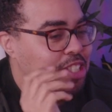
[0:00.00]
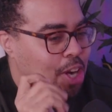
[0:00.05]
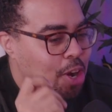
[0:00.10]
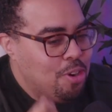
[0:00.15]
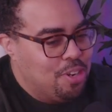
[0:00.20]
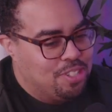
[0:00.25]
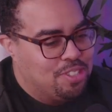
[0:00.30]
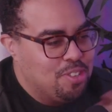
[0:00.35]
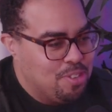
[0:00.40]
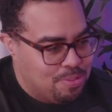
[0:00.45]
And he
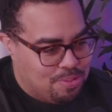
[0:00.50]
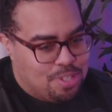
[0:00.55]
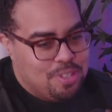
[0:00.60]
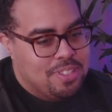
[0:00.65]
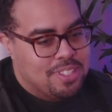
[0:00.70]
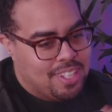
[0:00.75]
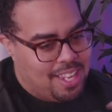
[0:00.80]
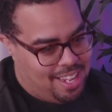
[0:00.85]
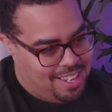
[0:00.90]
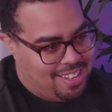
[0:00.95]
showed it to him too.
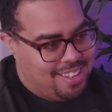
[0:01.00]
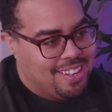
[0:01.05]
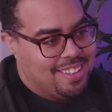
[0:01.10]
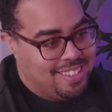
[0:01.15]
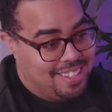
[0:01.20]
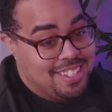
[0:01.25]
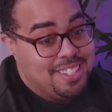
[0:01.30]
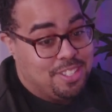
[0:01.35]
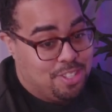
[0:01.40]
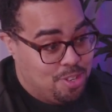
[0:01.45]
He's like,
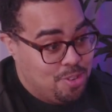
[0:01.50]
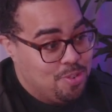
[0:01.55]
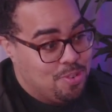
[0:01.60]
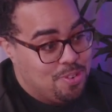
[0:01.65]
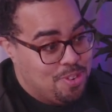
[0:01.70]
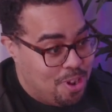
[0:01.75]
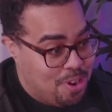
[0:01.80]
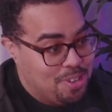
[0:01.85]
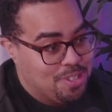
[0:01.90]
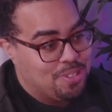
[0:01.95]
yeah, this is you.
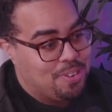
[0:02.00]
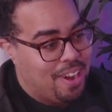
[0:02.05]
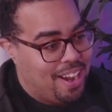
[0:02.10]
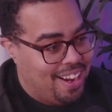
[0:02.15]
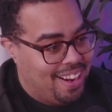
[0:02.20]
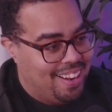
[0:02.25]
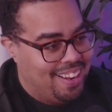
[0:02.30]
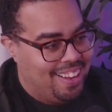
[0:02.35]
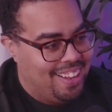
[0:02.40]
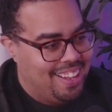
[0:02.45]
You know this,
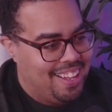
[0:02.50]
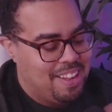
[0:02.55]
right?